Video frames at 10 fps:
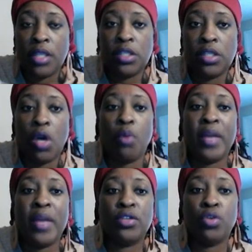So
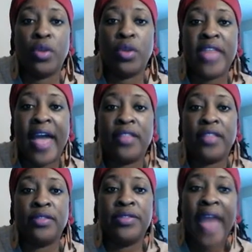make sure that
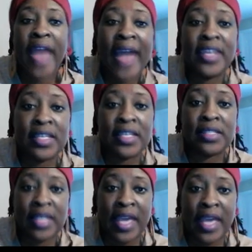that is
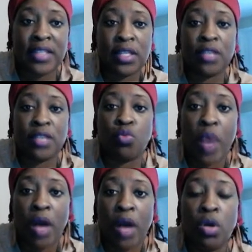the case as
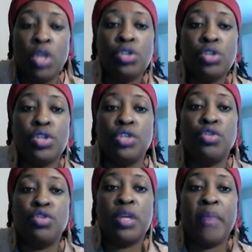well so that
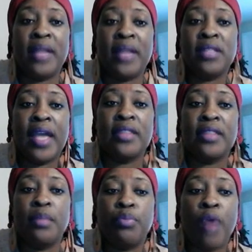you can maintain
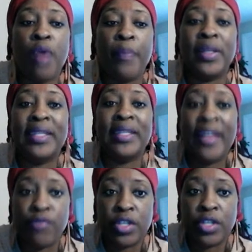the proper
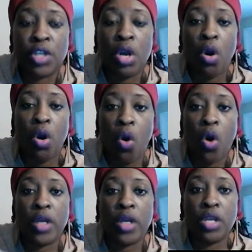leverage
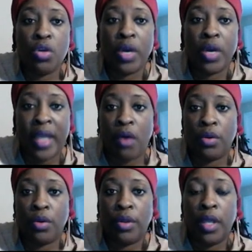on your account.
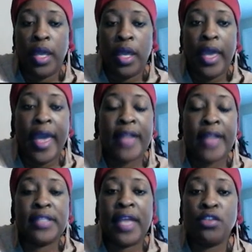
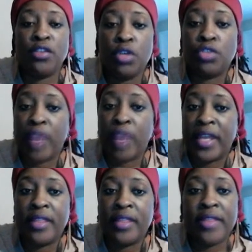And you're
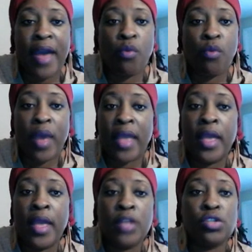traded that way.
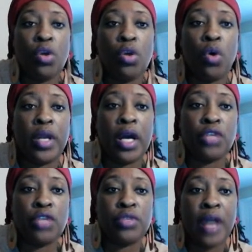So on
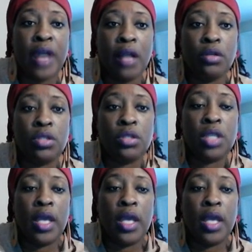$100,